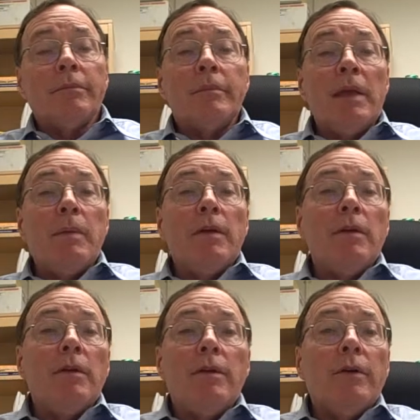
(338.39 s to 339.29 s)
Maybe
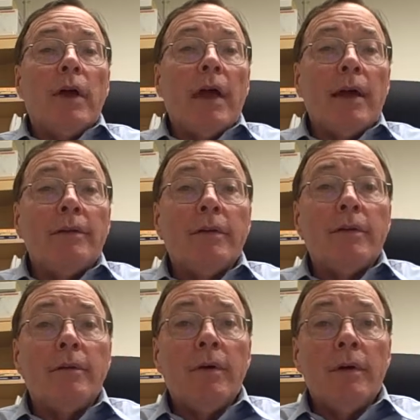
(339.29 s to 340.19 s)
you had
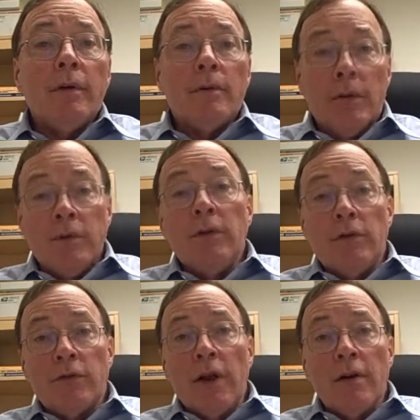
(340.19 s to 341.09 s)
to, when you
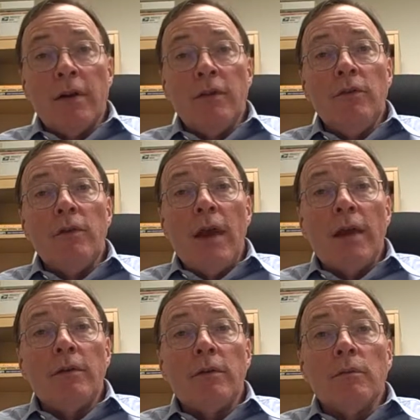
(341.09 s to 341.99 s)
started, you
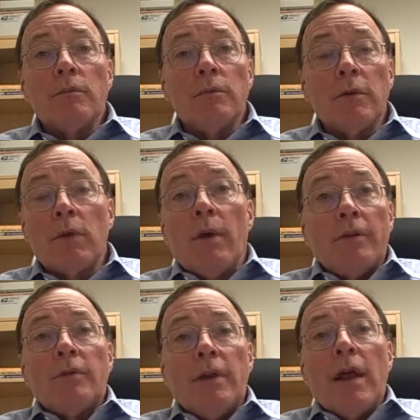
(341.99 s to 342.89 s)
had to
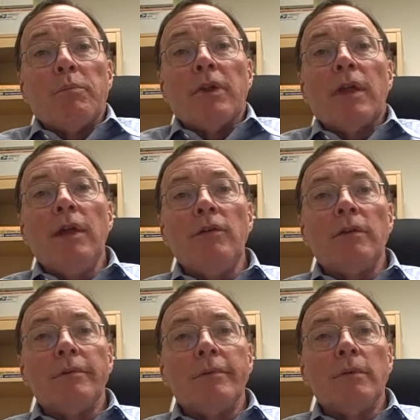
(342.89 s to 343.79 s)
request an
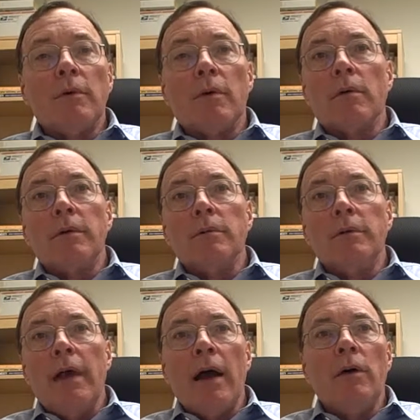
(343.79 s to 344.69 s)
application, or
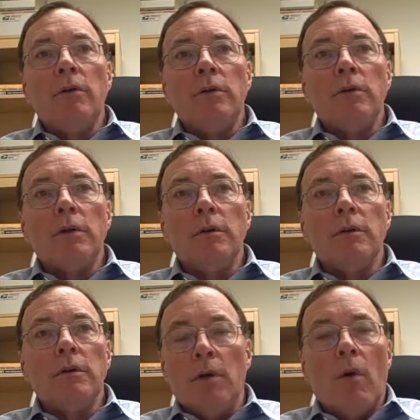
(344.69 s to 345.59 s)
now you
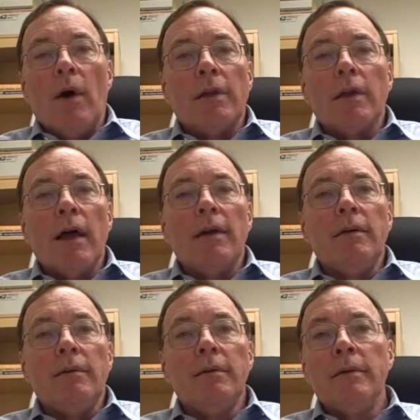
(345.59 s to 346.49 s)
can go
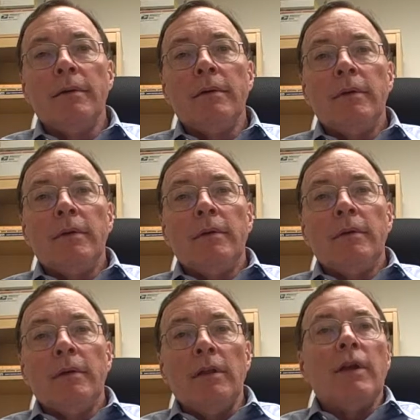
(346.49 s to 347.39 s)
online,
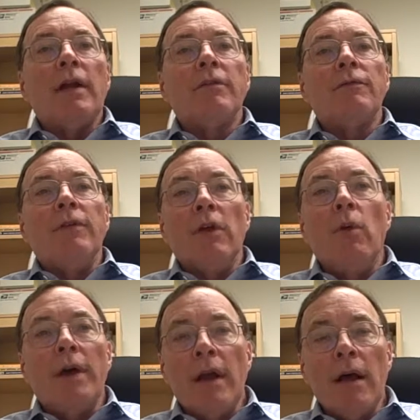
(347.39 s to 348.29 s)
then you had to fill
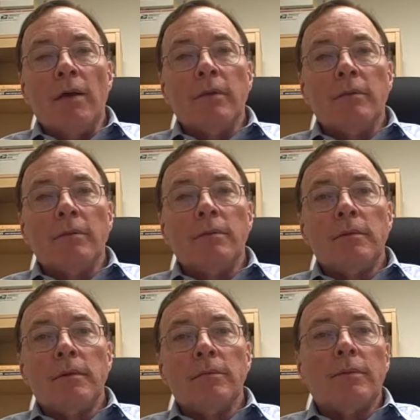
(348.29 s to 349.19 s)
one out,
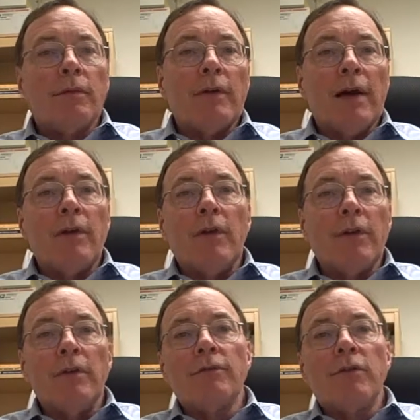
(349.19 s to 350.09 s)
provide all
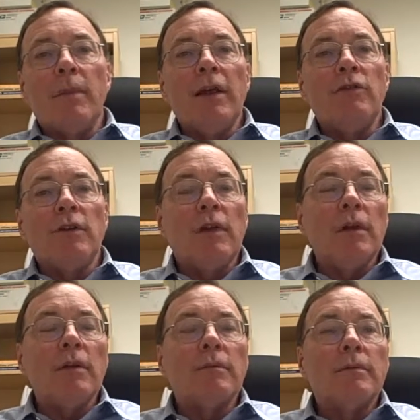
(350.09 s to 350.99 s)
the information in
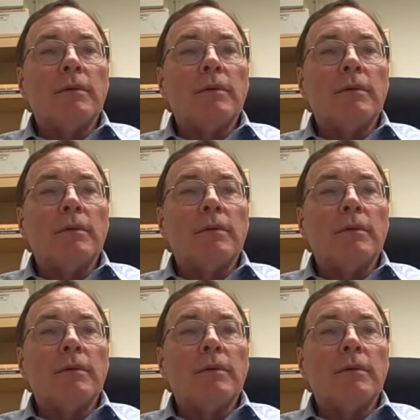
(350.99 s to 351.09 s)
it.